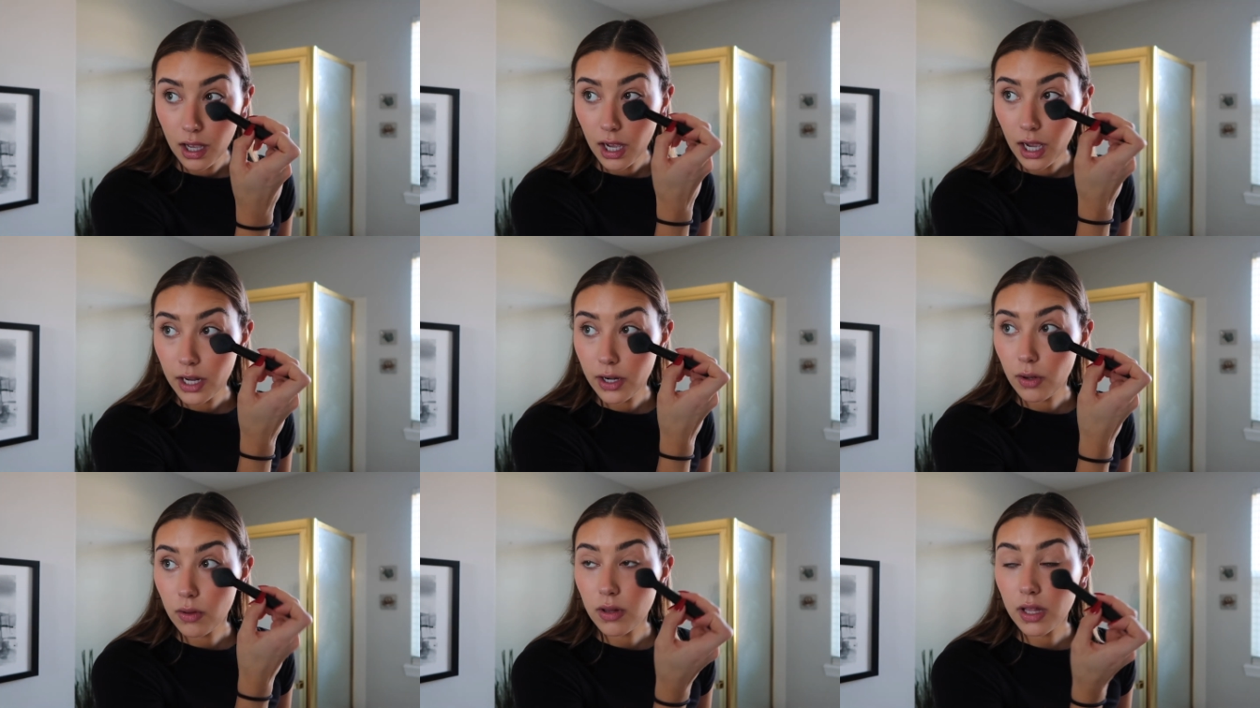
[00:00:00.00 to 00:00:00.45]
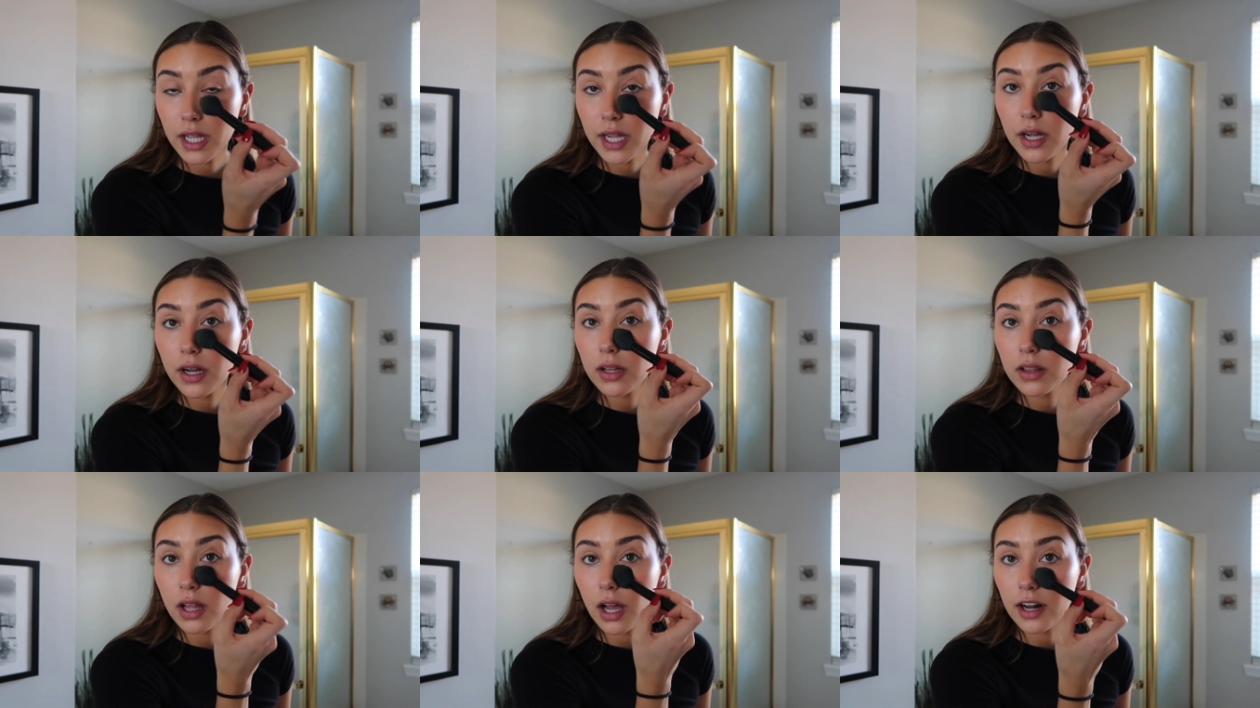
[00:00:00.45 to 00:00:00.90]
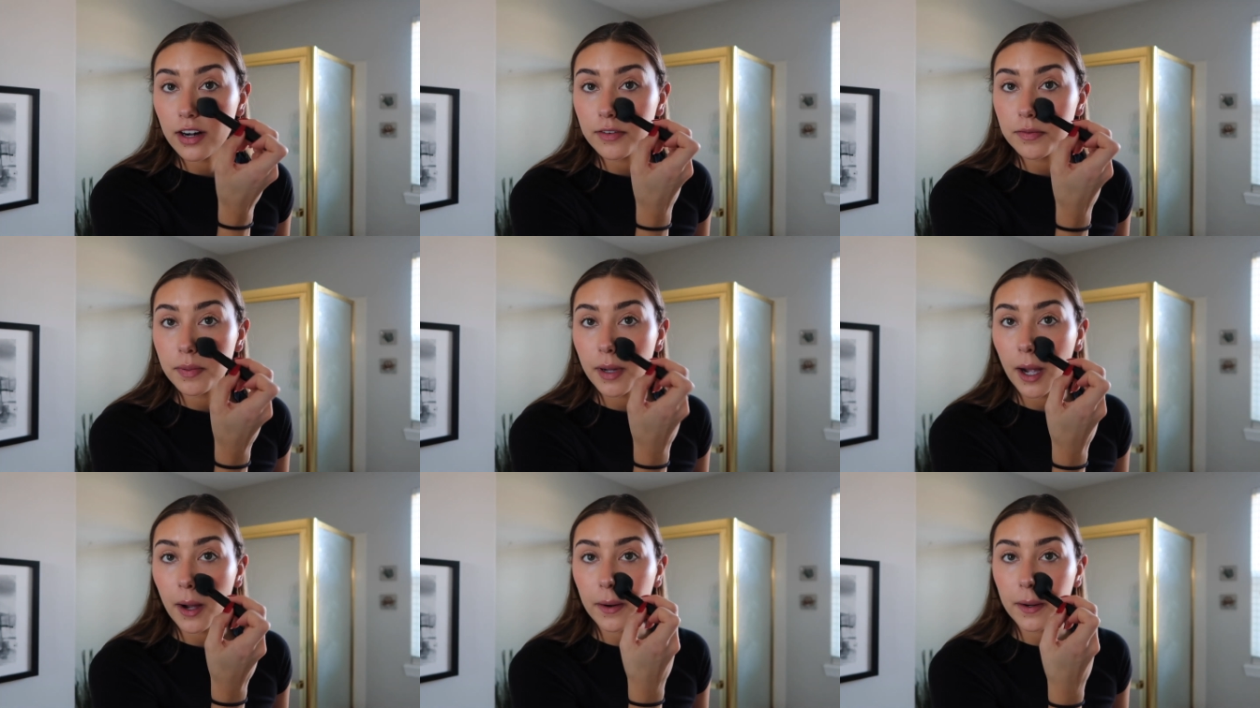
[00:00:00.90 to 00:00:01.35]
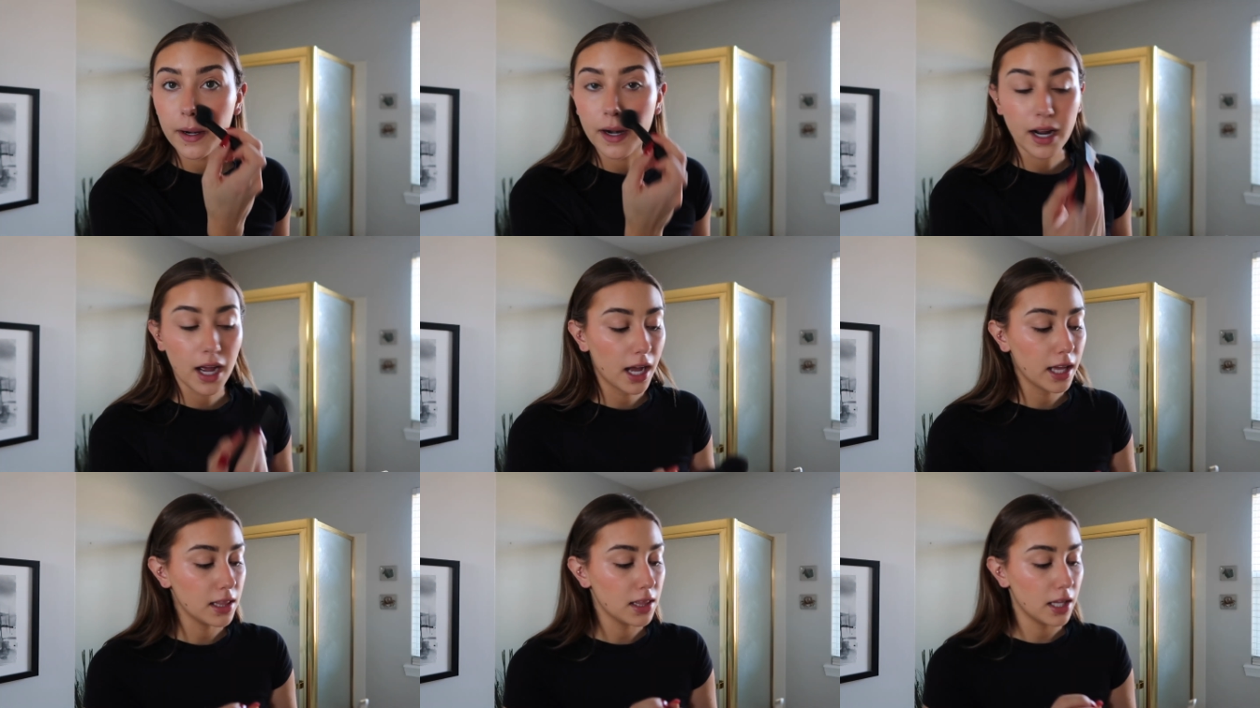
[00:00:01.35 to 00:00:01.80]
I don't like a lot of
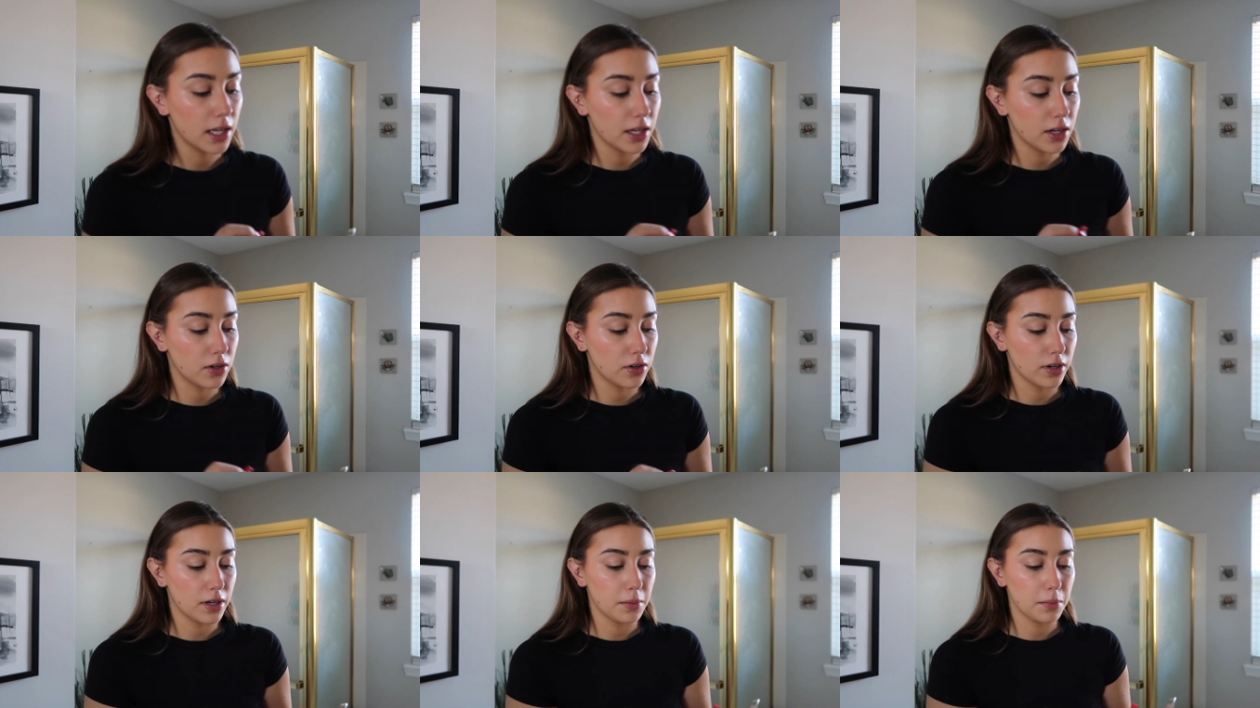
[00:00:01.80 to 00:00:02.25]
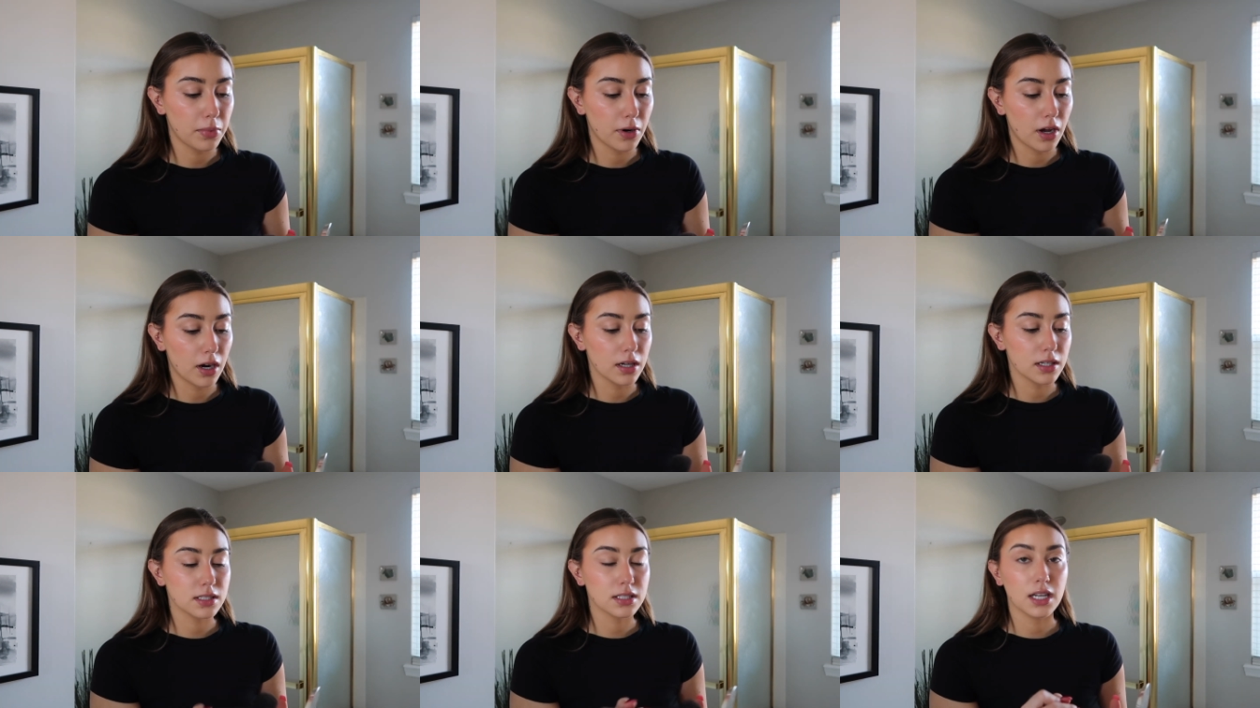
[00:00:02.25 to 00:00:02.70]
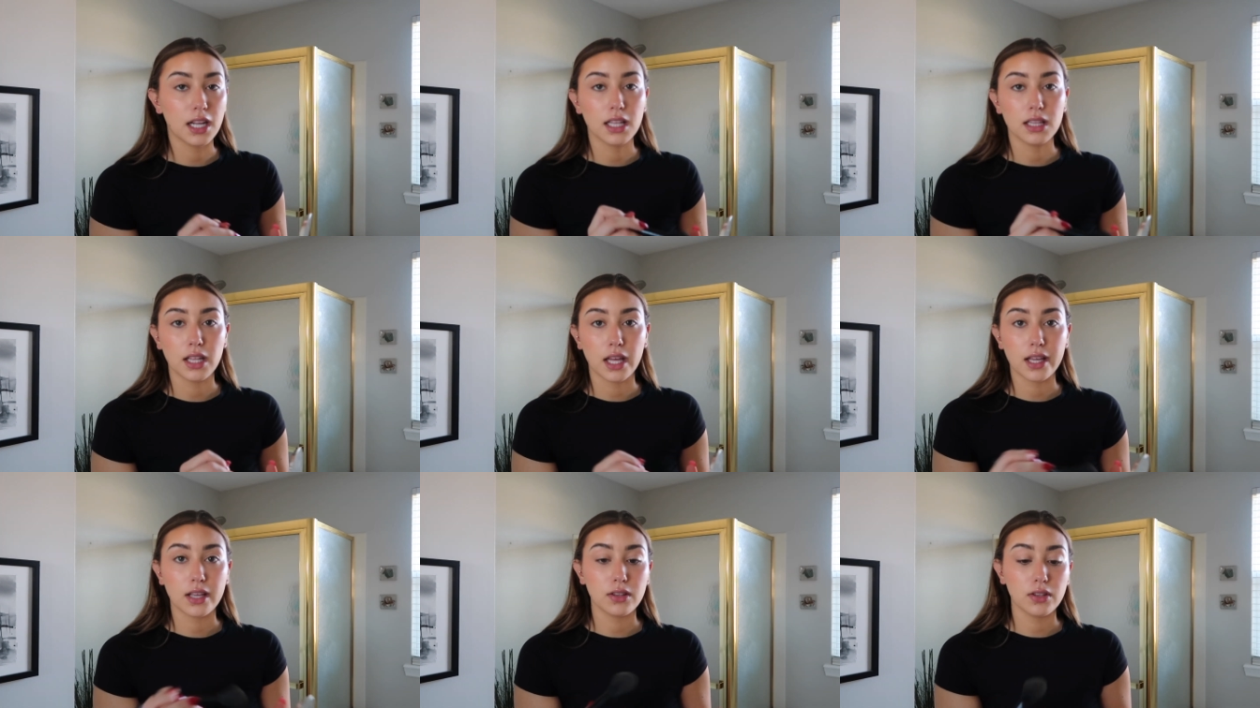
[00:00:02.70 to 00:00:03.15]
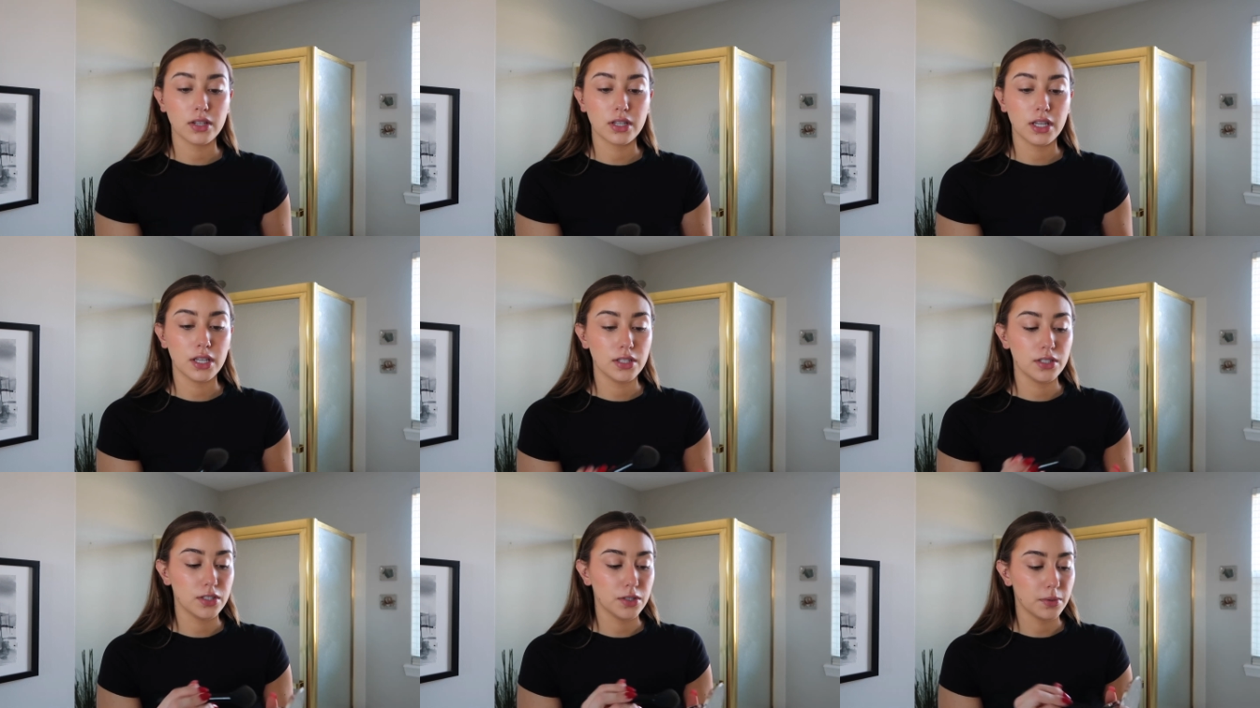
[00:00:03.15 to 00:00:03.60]
powder. I like cream products and I like
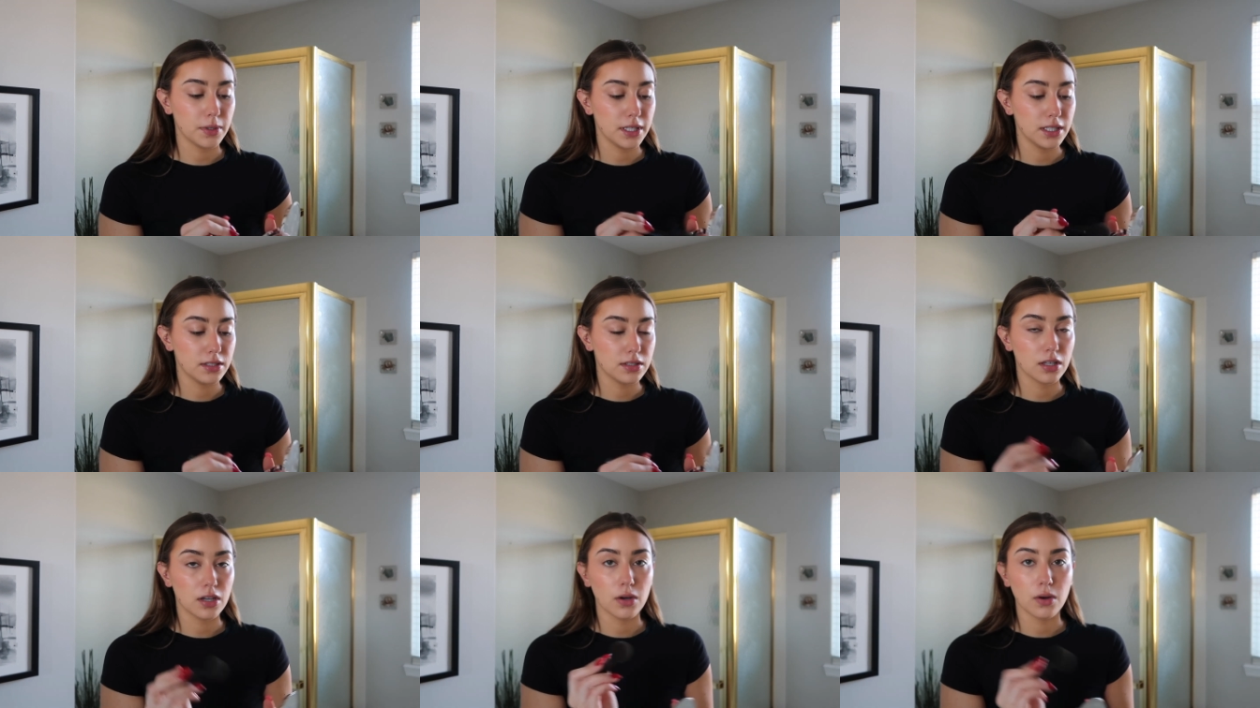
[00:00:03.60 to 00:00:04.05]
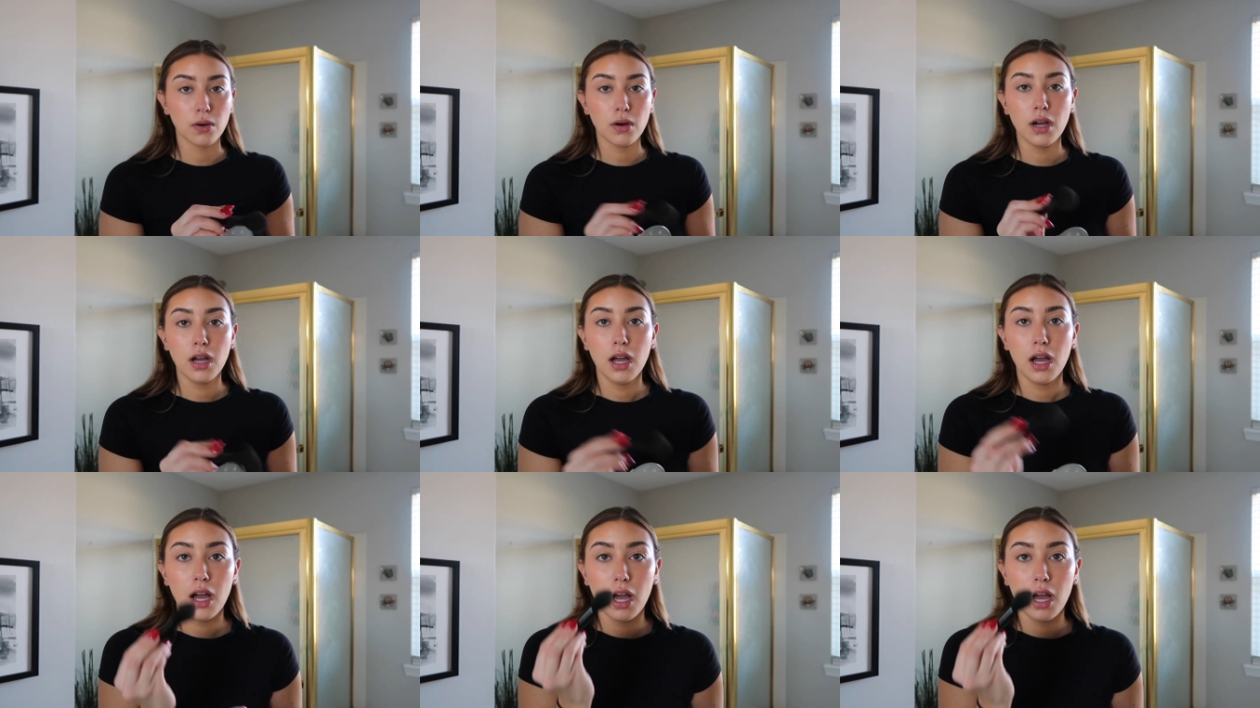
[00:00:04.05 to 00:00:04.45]
looking dewy, so